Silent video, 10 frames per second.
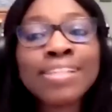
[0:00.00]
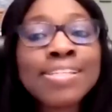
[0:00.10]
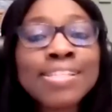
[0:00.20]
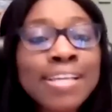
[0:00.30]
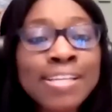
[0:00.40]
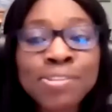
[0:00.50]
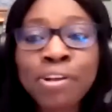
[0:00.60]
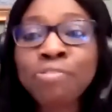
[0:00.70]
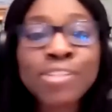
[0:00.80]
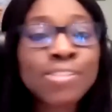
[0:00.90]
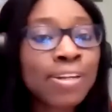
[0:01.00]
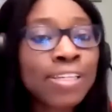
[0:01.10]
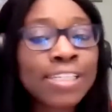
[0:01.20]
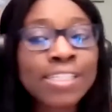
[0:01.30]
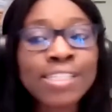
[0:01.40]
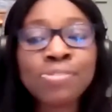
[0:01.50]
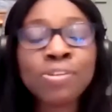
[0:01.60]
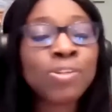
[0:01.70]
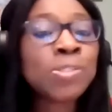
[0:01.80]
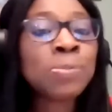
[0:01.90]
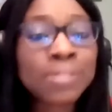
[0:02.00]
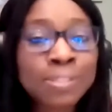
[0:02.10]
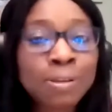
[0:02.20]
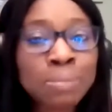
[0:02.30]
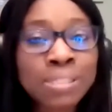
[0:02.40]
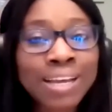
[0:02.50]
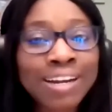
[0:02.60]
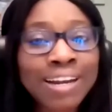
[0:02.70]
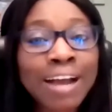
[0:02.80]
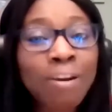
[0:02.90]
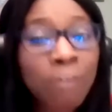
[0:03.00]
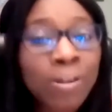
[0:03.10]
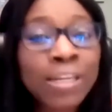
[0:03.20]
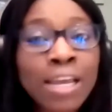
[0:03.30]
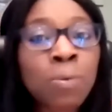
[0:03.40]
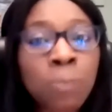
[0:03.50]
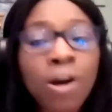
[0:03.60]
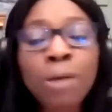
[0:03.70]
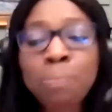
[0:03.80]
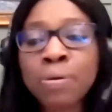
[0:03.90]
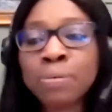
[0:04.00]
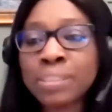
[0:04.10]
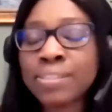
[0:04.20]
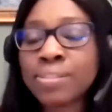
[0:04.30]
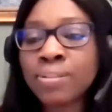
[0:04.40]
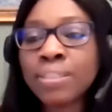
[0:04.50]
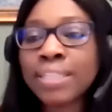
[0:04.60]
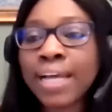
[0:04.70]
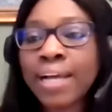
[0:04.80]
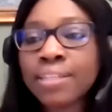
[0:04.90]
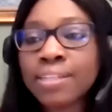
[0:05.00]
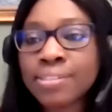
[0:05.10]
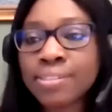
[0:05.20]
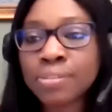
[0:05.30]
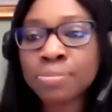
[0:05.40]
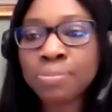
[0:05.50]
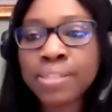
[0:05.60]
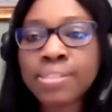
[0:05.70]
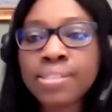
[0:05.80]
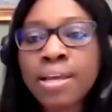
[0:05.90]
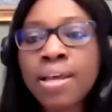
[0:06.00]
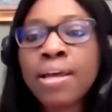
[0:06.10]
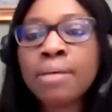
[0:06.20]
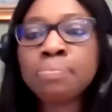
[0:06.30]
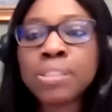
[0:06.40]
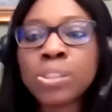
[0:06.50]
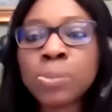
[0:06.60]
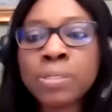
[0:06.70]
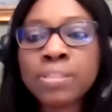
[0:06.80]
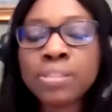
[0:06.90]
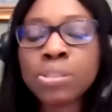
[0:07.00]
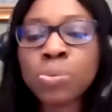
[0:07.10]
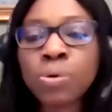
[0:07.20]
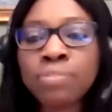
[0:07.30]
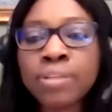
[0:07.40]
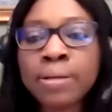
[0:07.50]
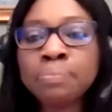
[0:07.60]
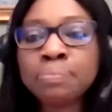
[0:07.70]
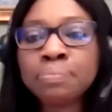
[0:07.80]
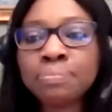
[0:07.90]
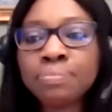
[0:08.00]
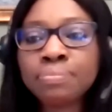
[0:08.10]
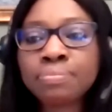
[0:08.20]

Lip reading: This is not for study. This is for those who want to come to Canada on a work permit. So that is the difference between the two of them.